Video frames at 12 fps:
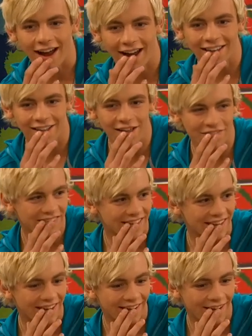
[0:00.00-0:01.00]
I love
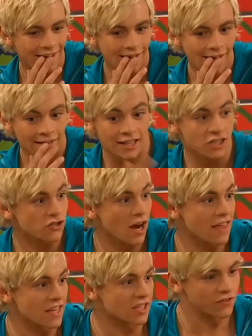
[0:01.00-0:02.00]
it. Let's
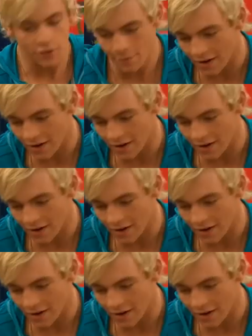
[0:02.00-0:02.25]
try this for the